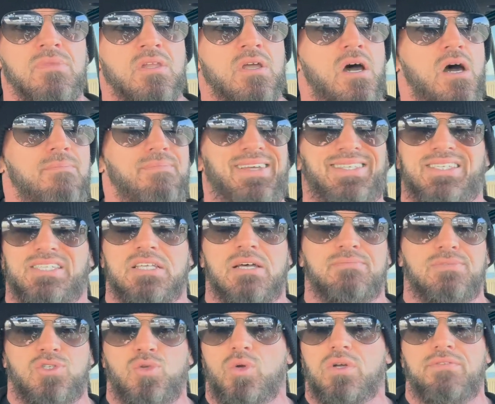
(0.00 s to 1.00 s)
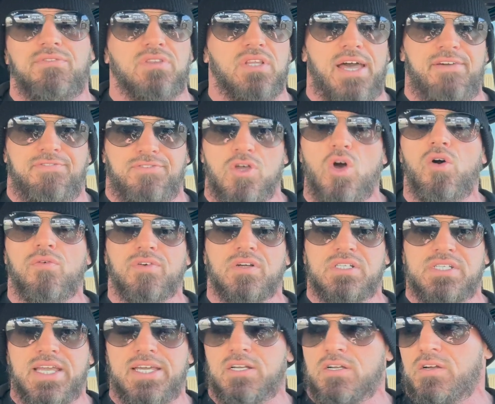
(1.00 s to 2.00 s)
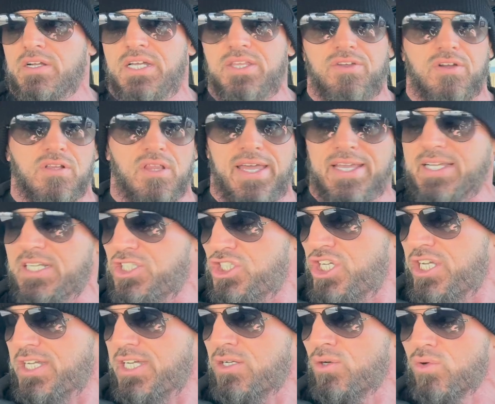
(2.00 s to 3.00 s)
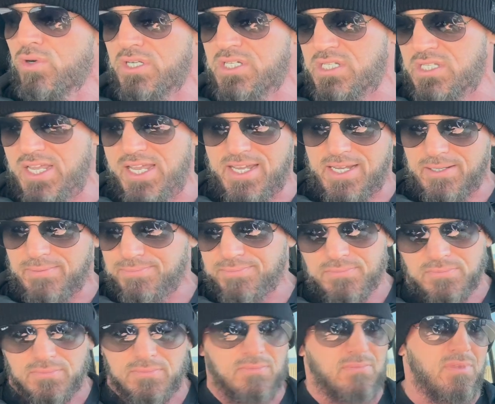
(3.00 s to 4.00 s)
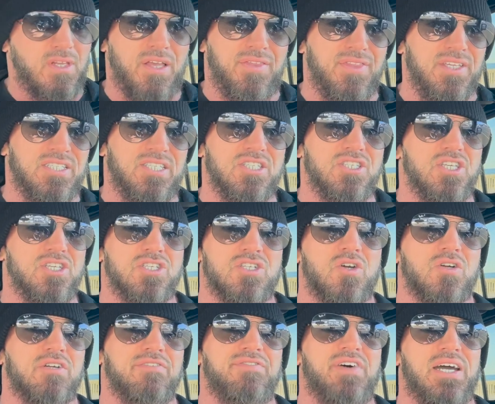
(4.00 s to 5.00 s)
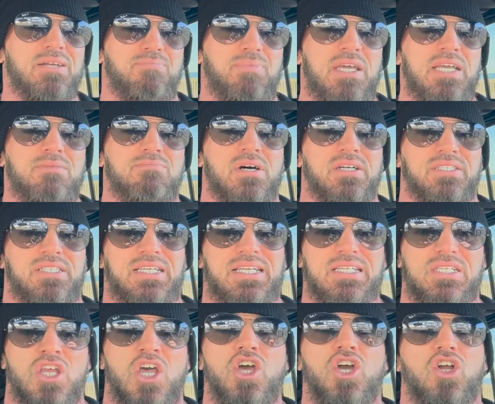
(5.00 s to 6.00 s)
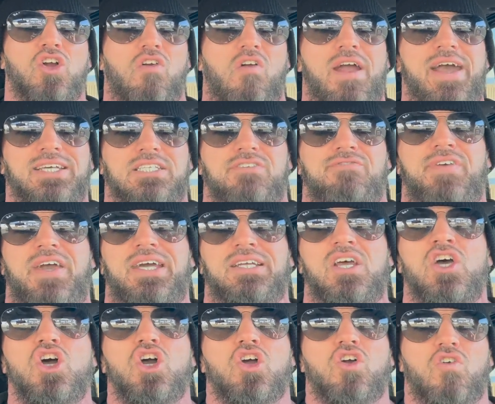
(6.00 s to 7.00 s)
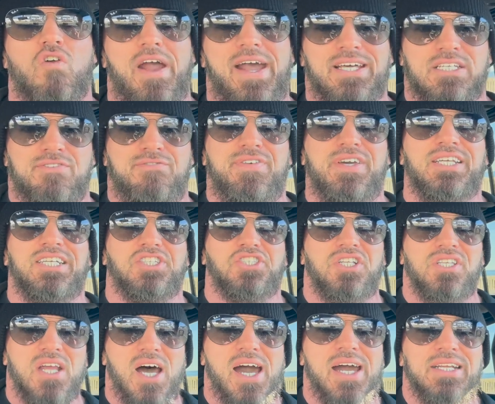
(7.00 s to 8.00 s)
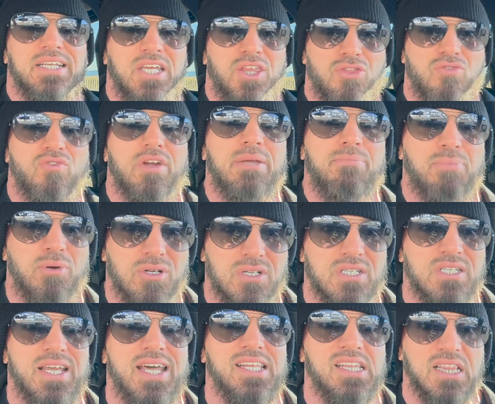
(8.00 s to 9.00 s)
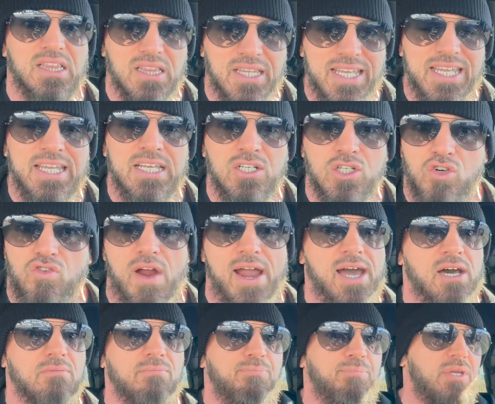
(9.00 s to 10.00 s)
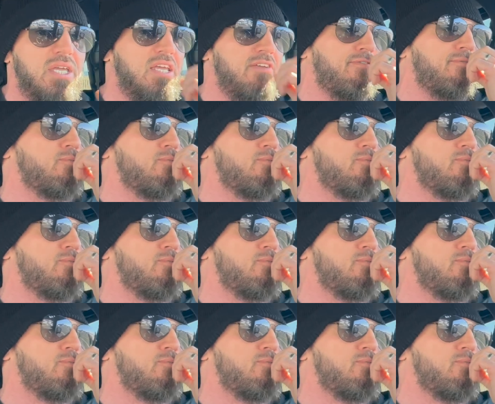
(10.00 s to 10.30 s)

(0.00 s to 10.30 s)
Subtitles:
It's some sort of leftover dinner, either like a chicken or a steak. This is a certified Piedmontese, grass-fed, grass-finished, 93% lean ground beef.